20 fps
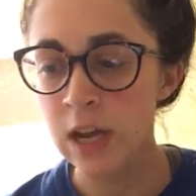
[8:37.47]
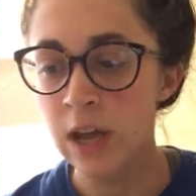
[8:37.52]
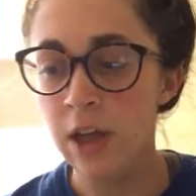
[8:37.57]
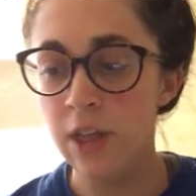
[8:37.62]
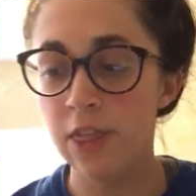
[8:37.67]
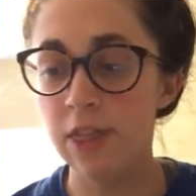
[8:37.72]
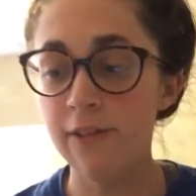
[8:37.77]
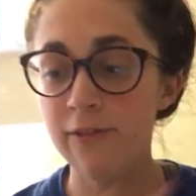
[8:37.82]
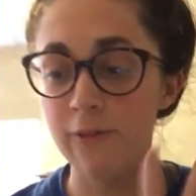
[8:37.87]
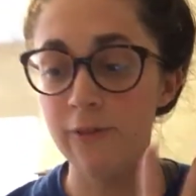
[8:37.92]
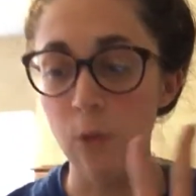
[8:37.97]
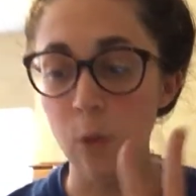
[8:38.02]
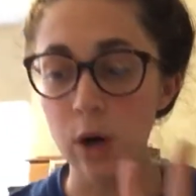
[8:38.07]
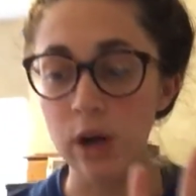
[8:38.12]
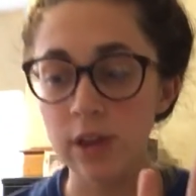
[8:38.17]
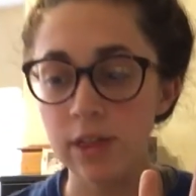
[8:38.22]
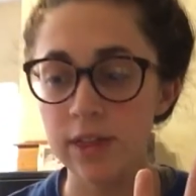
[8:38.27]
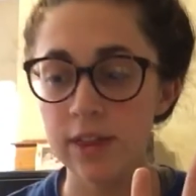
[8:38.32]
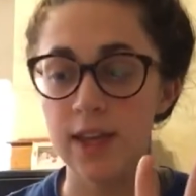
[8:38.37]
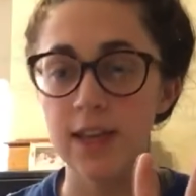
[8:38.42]
The
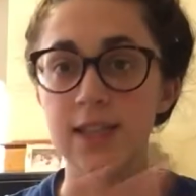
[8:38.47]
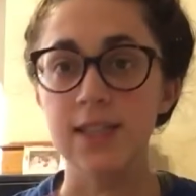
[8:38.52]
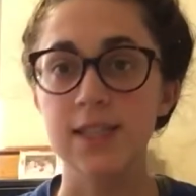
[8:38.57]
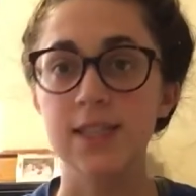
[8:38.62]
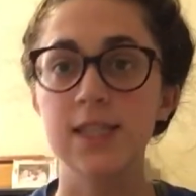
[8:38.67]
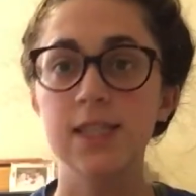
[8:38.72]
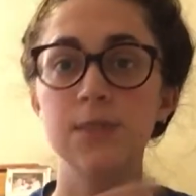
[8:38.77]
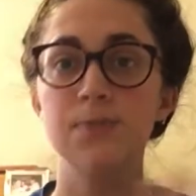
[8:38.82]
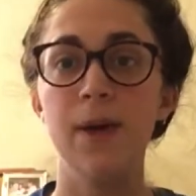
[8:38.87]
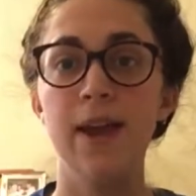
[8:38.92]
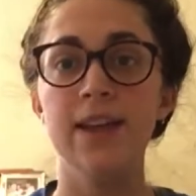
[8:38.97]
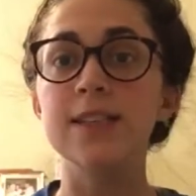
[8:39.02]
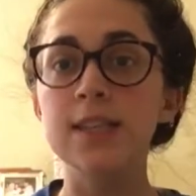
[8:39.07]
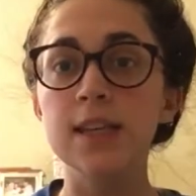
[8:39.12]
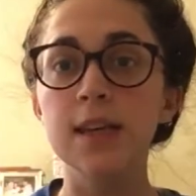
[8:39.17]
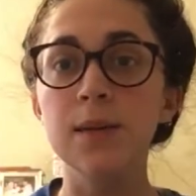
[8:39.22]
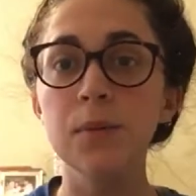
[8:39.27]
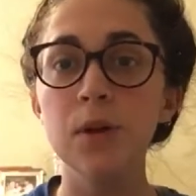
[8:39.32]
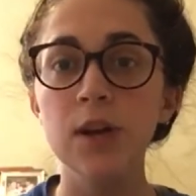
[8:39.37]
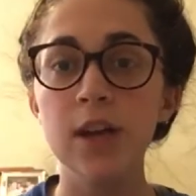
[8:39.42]
fourth is space
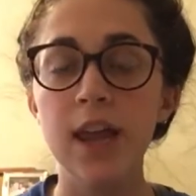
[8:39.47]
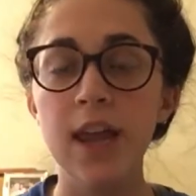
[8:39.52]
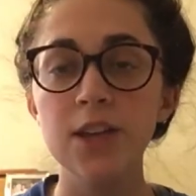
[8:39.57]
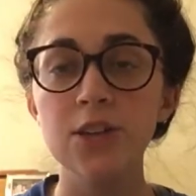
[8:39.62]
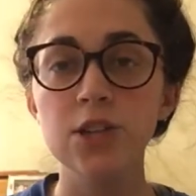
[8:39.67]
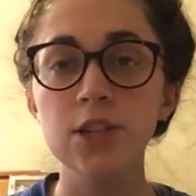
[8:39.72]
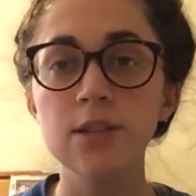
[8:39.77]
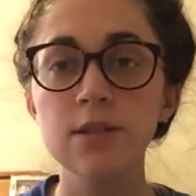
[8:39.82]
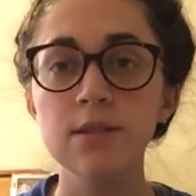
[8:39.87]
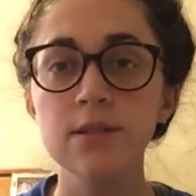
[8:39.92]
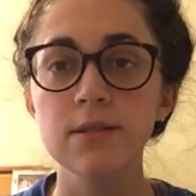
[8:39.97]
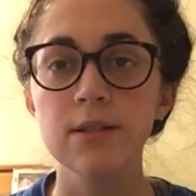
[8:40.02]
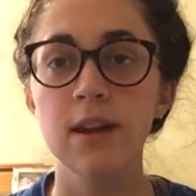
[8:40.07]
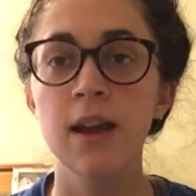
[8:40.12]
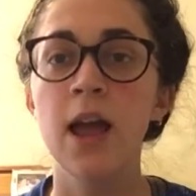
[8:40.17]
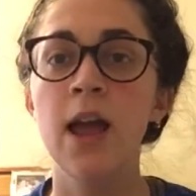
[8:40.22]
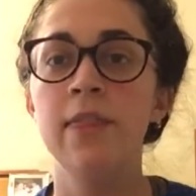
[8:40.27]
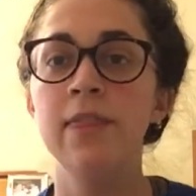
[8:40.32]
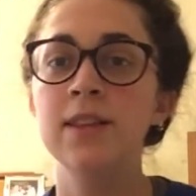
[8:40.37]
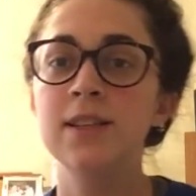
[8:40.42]
communication,
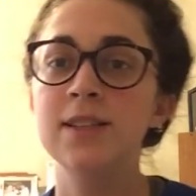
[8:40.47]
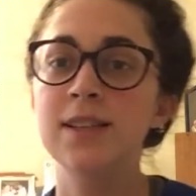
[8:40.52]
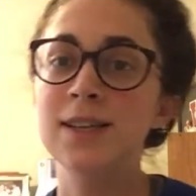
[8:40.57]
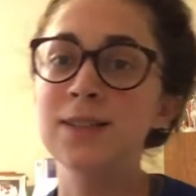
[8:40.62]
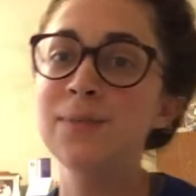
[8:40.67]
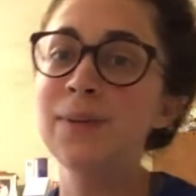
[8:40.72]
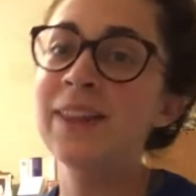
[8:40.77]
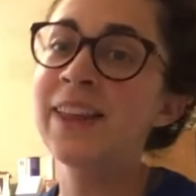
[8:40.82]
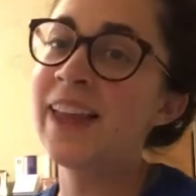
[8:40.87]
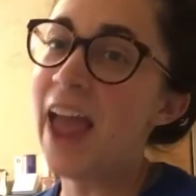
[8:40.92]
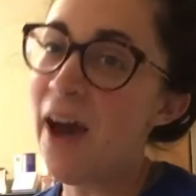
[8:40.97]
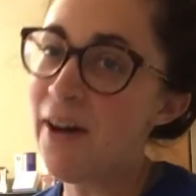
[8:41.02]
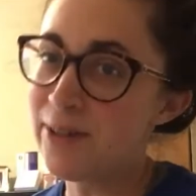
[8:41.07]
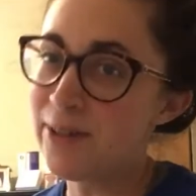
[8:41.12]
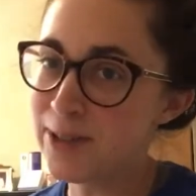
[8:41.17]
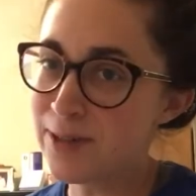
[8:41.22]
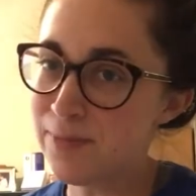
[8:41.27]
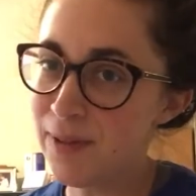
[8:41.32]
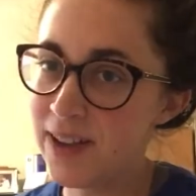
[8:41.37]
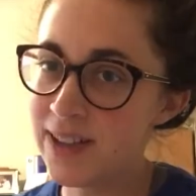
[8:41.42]
and this doesn't mean like
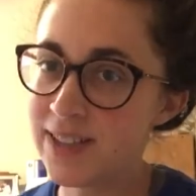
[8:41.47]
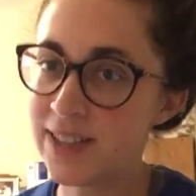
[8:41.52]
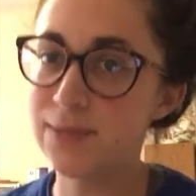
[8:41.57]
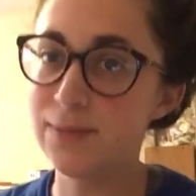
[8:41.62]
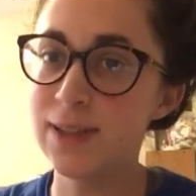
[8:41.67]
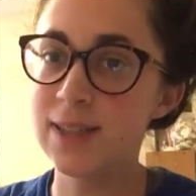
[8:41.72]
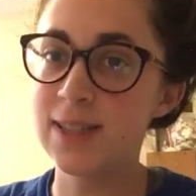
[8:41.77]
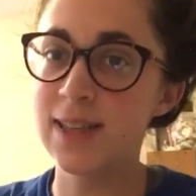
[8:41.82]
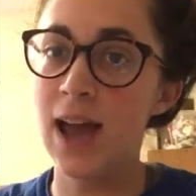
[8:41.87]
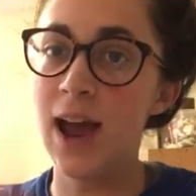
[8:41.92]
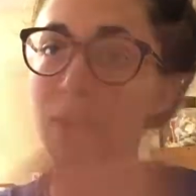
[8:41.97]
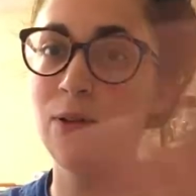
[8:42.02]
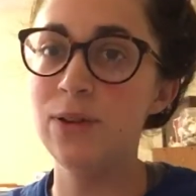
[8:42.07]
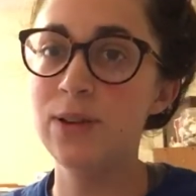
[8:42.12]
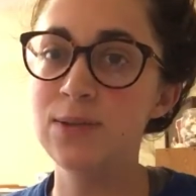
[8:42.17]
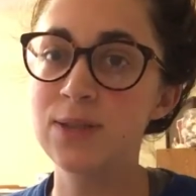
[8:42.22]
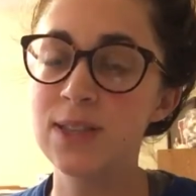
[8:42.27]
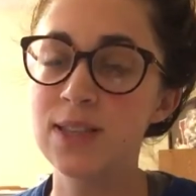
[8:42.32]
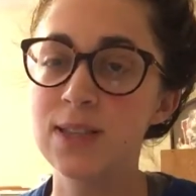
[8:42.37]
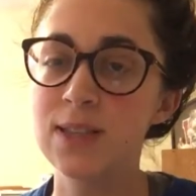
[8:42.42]
outer space. This means how we
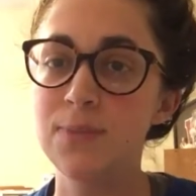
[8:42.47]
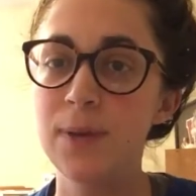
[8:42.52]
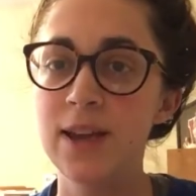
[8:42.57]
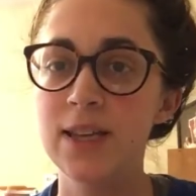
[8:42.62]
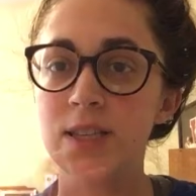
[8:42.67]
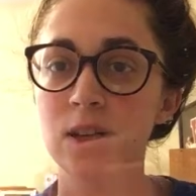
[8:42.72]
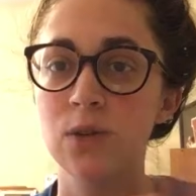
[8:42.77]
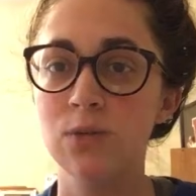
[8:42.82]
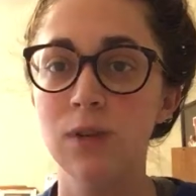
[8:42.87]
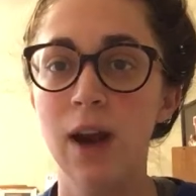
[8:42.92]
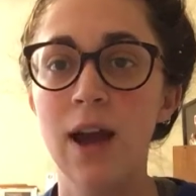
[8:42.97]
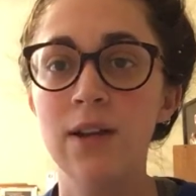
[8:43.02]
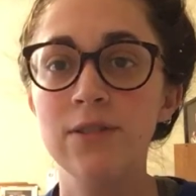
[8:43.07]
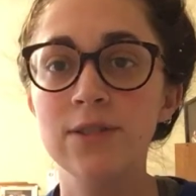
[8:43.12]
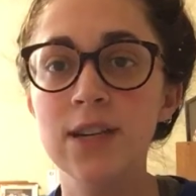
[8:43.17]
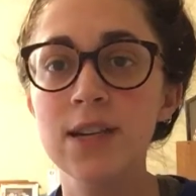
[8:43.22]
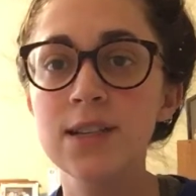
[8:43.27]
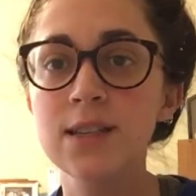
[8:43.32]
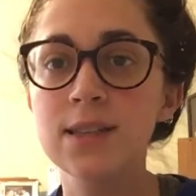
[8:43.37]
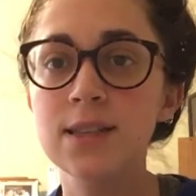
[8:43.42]
use the space
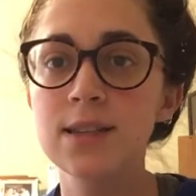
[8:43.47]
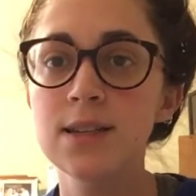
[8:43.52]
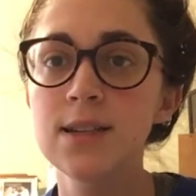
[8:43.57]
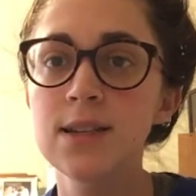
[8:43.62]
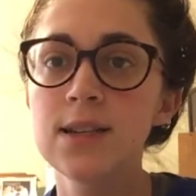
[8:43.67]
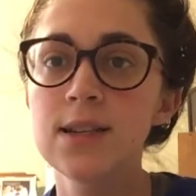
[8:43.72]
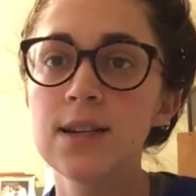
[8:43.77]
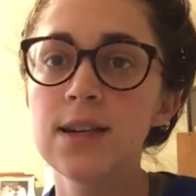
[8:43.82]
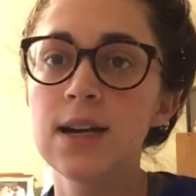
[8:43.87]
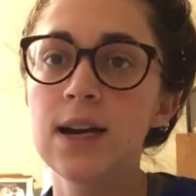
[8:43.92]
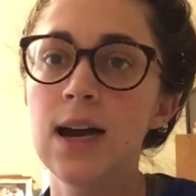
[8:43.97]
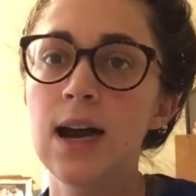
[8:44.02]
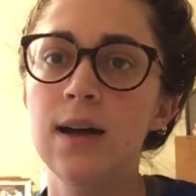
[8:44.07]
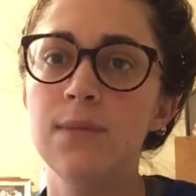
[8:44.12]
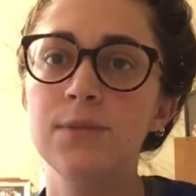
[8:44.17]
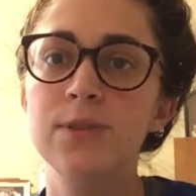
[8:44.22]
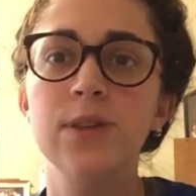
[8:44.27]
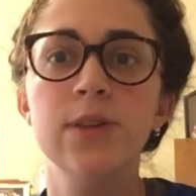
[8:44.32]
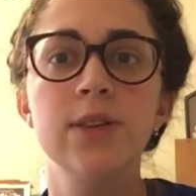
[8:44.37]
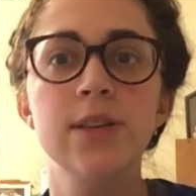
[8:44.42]
around us.
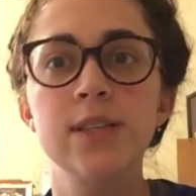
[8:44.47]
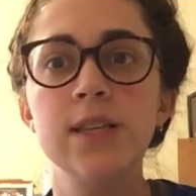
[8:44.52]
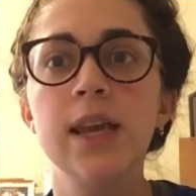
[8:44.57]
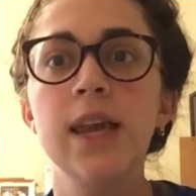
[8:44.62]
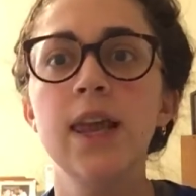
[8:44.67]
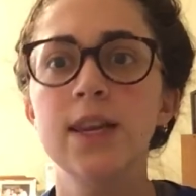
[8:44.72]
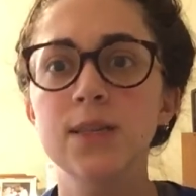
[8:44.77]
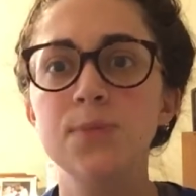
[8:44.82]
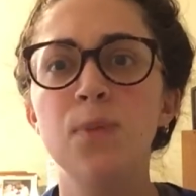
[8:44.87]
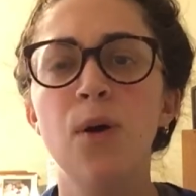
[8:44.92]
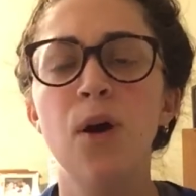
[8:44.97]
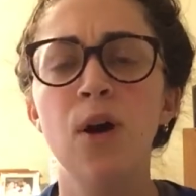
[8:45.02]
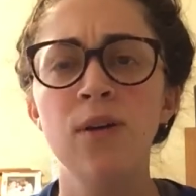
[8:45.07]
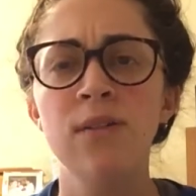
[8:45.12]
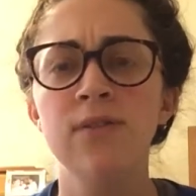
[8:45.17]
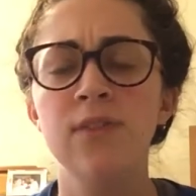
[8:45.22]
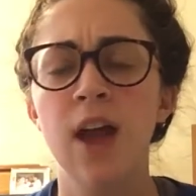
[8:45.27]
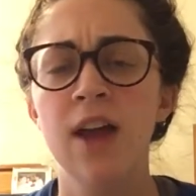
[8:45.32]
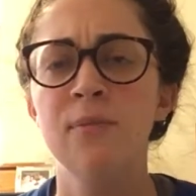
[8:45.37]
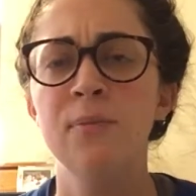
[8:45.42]
So this again is part
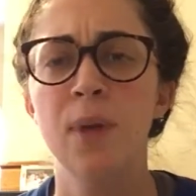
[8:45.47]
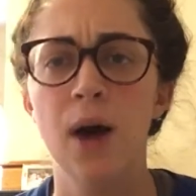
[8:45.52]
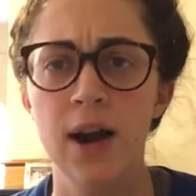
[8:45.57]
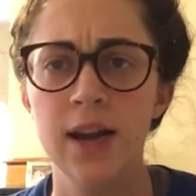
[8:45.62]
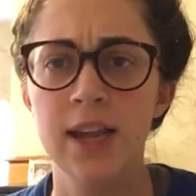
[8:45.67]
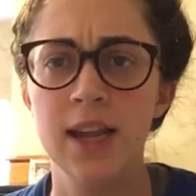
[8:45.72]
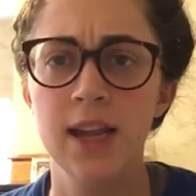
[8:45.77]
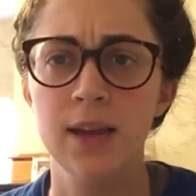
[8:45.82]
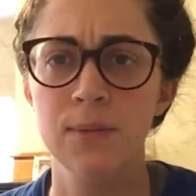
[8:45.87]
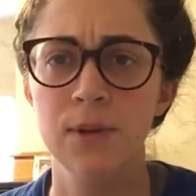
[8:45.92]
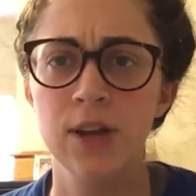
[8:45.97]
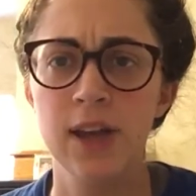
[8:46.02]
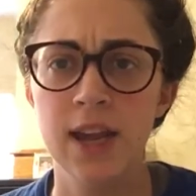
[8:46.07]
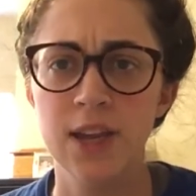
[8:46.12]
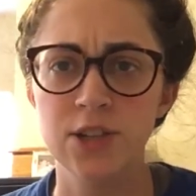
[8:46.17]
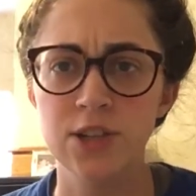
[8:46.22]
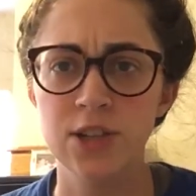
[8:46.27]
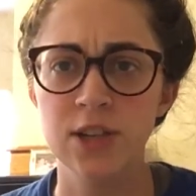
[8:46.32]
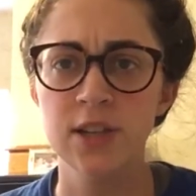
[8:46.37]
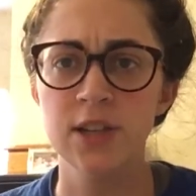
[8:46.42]
of kind of body
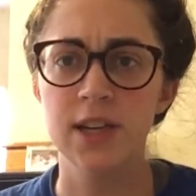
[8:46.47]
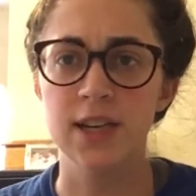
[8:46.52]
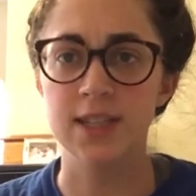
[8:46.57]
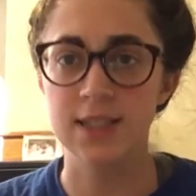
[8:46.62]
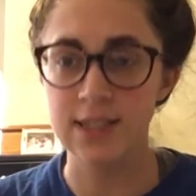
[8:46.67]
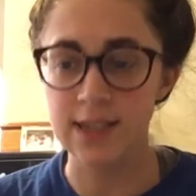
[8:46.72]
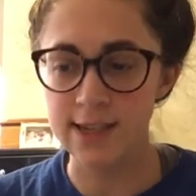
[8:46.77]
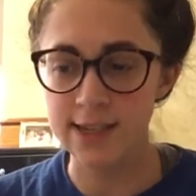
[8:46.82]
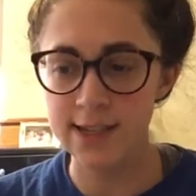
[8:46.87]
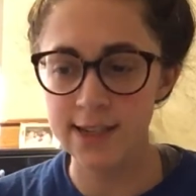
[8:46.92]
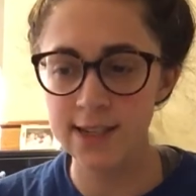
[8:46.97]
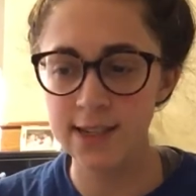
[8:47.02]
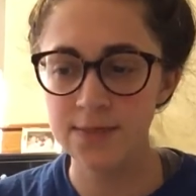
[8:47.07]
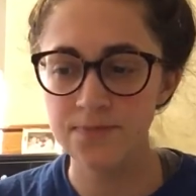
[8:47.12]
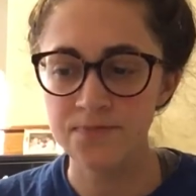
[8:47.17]
communication extended,